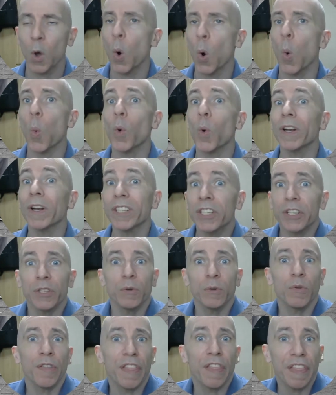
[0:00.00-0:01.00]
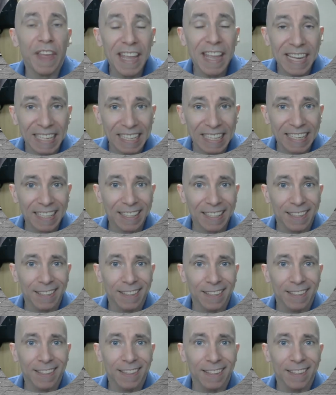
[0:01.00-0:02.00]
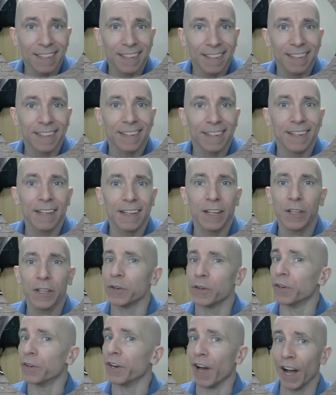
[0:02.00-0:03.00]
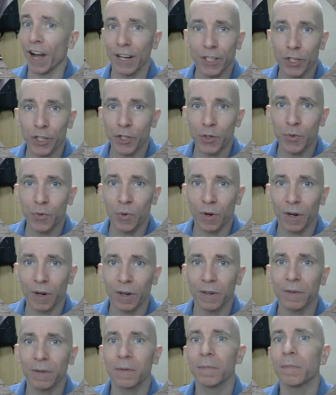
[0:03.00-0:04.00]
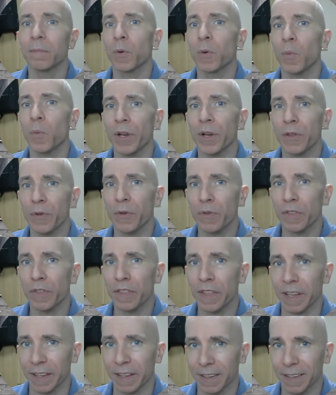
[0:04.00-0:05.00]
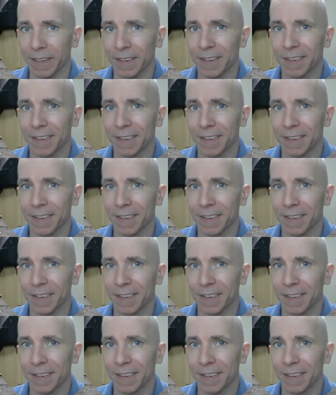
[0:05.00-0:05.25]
What do you think? You're not sure, but what do you think?